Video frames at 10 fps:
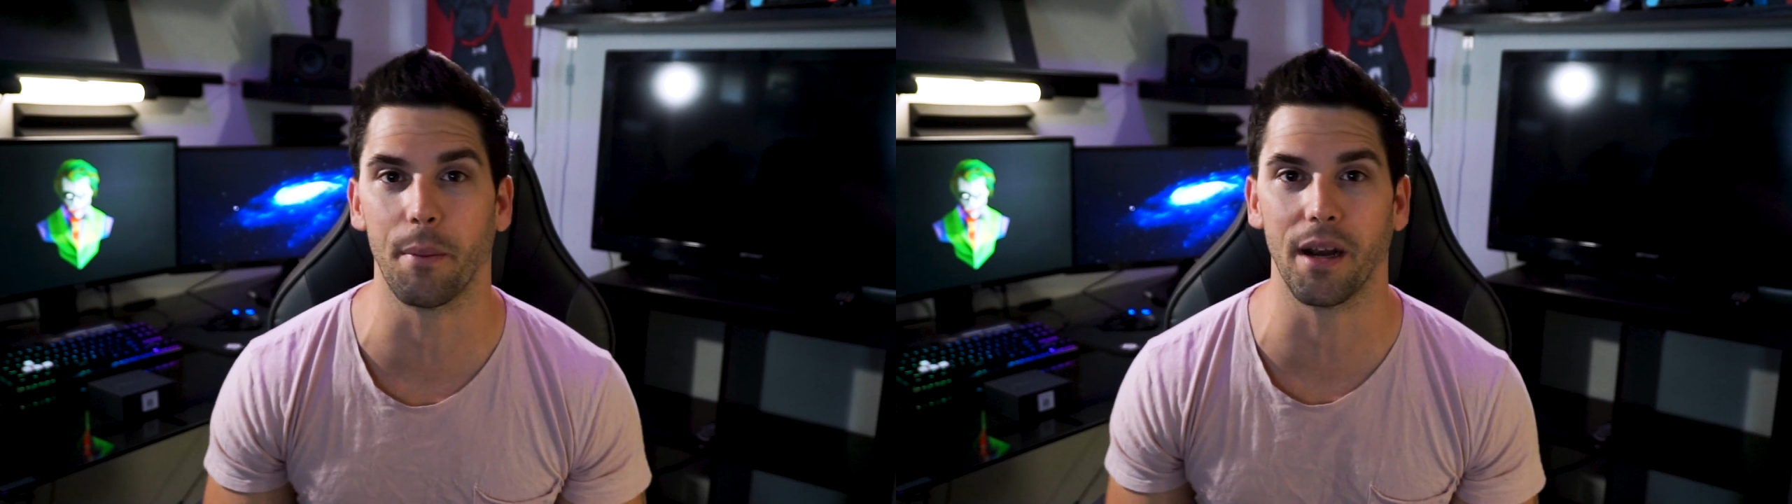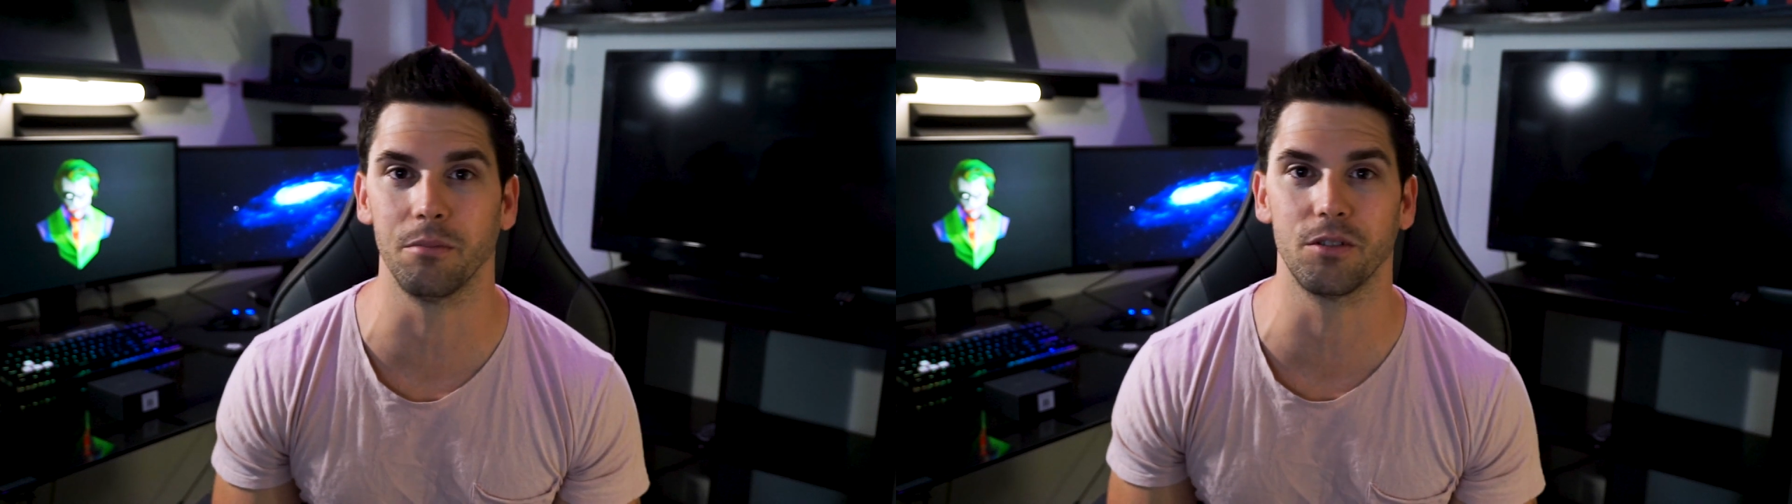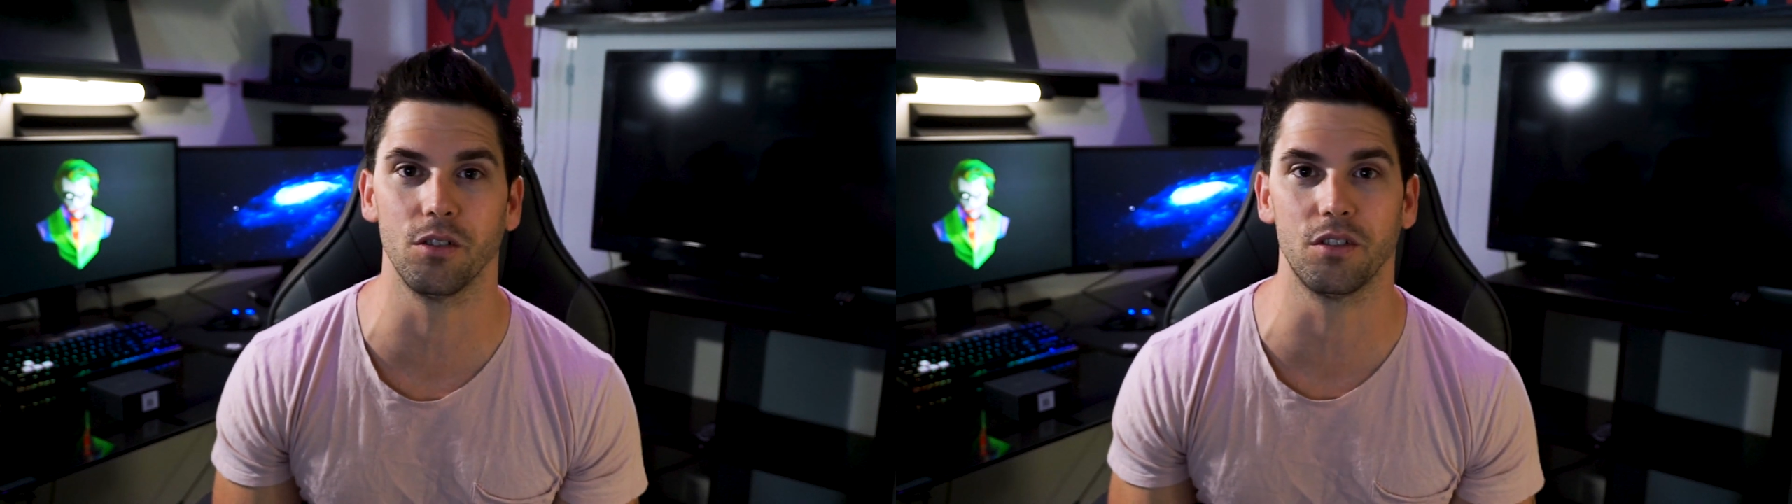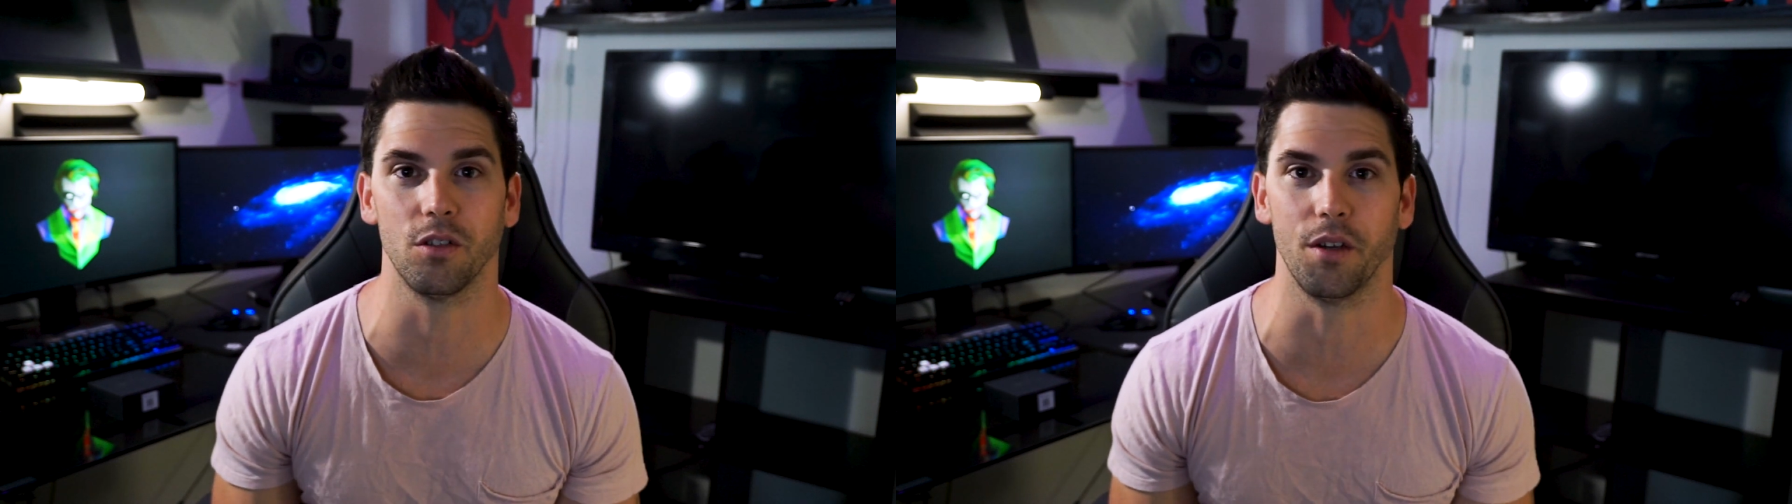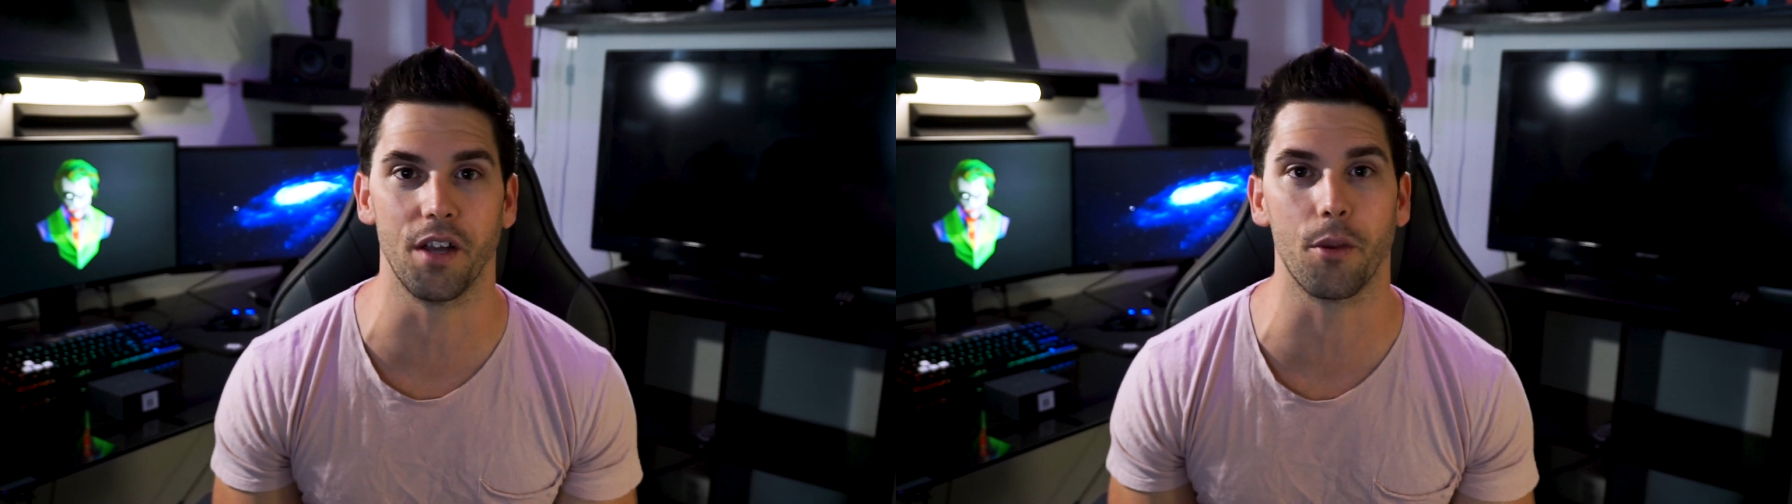compare them
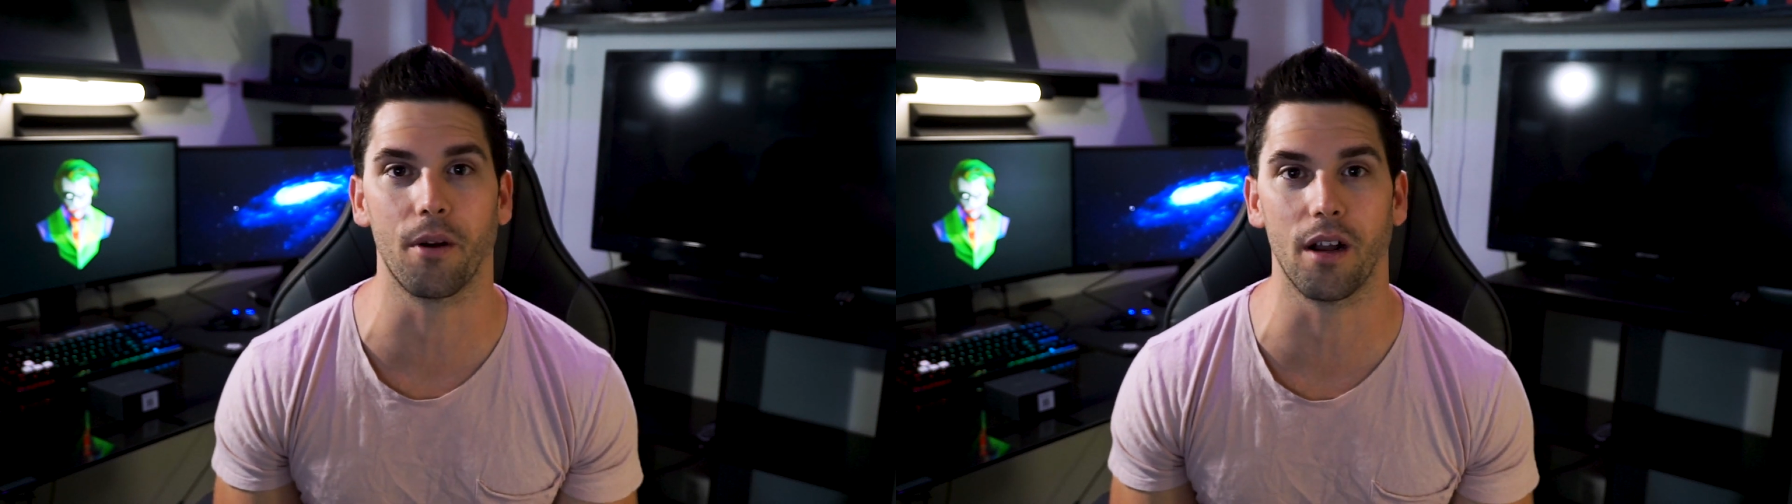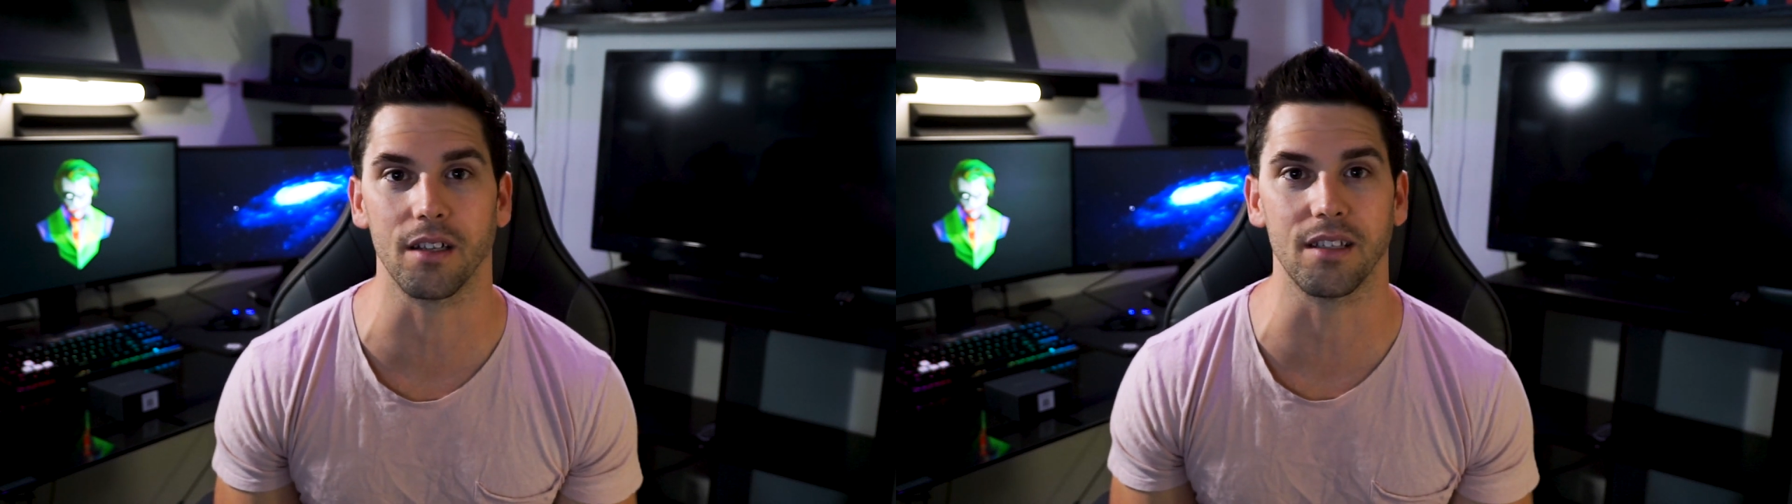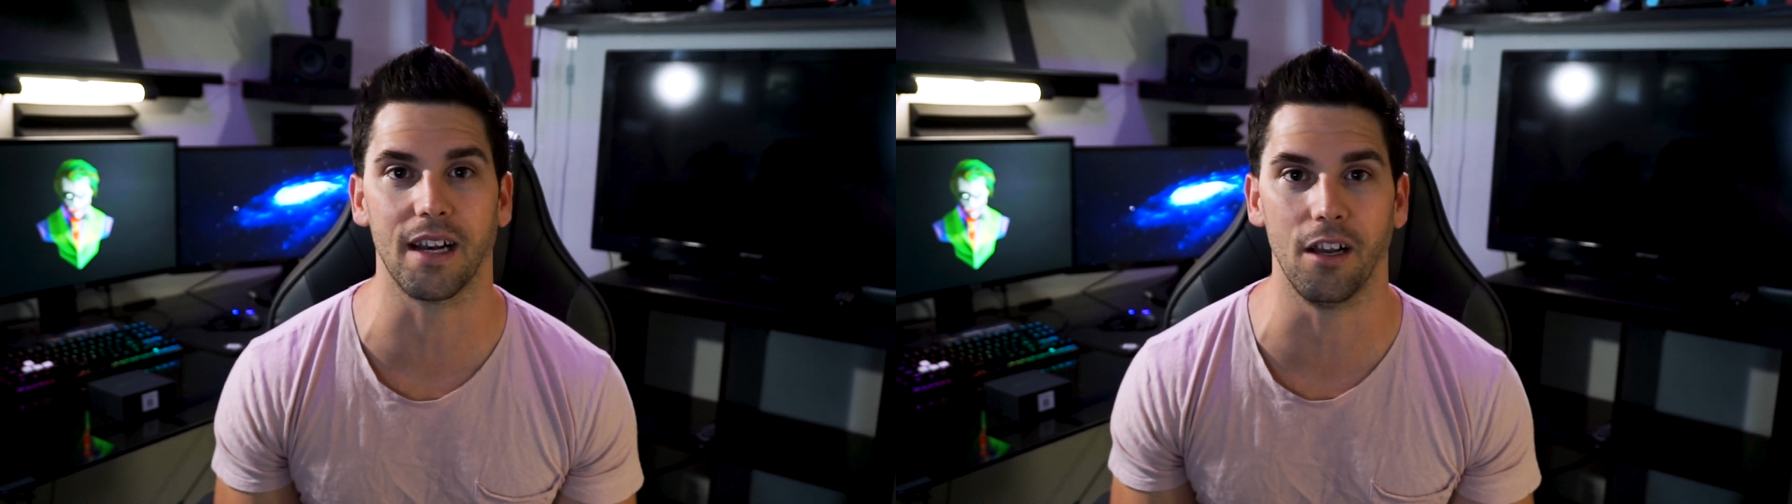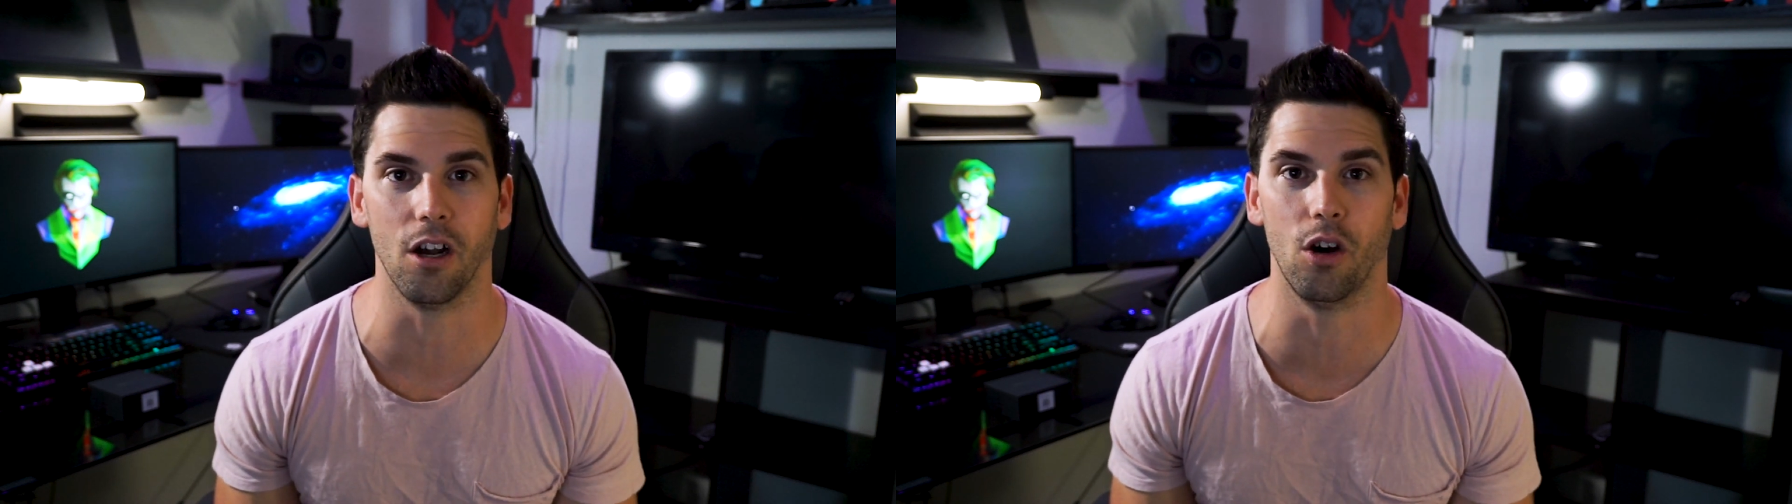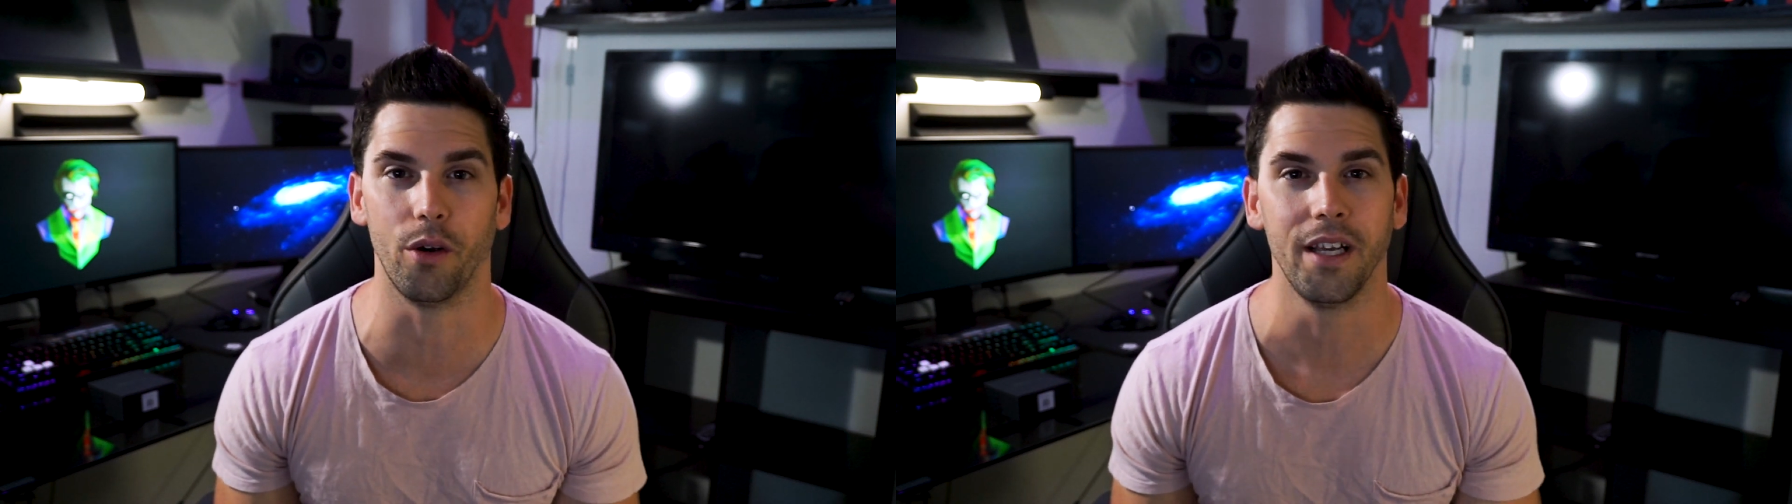to another product that I
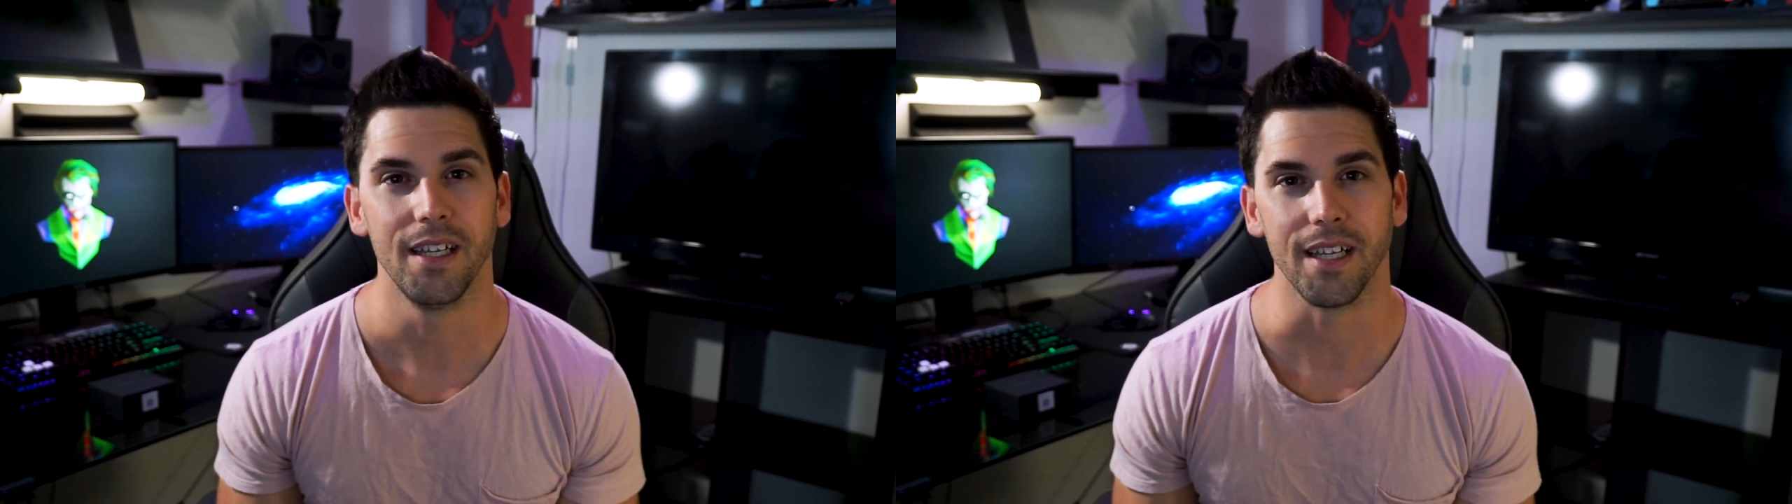own